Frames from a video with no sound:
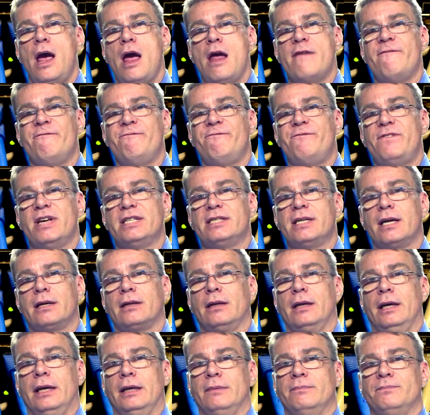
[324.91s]
and
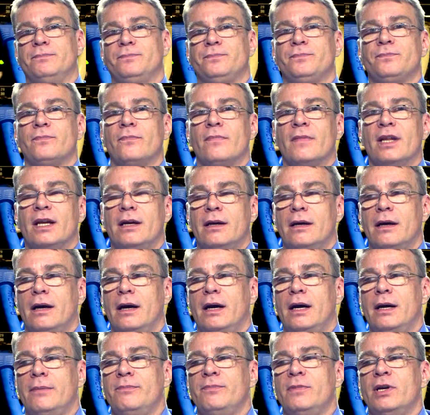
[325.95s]
physically.
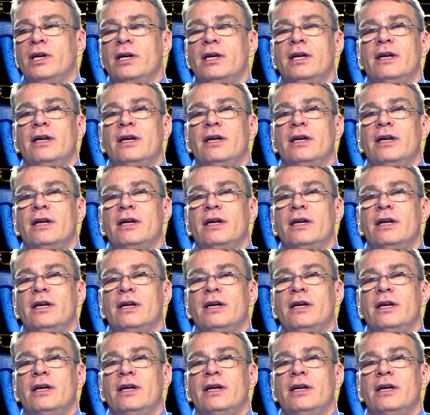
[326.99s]
Um,